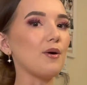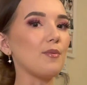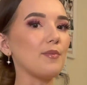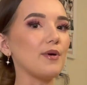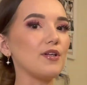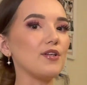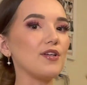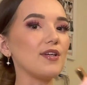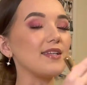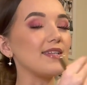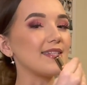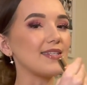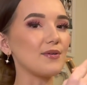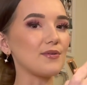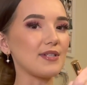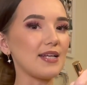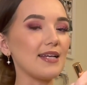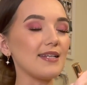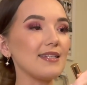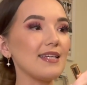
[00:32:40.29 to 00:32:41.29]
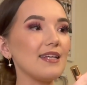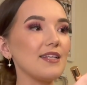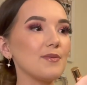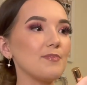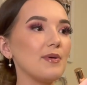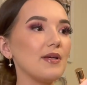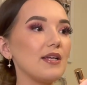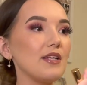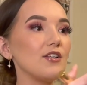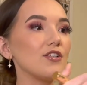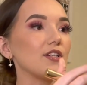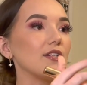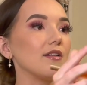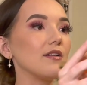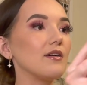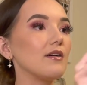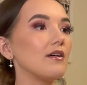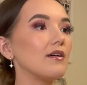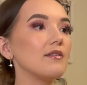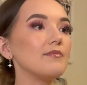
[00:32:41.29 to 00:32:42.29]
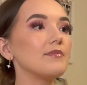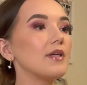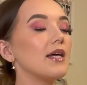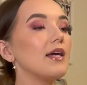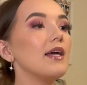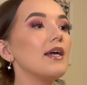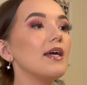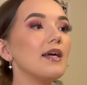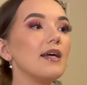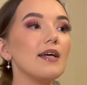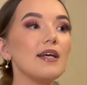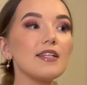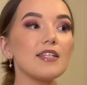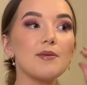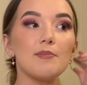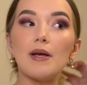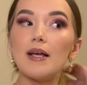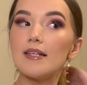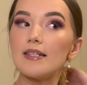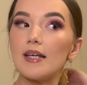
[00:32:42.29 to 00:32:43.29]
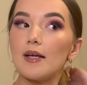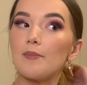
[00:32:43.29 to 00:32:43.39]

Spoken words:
but you can still taste that it's peach, and it's amazing.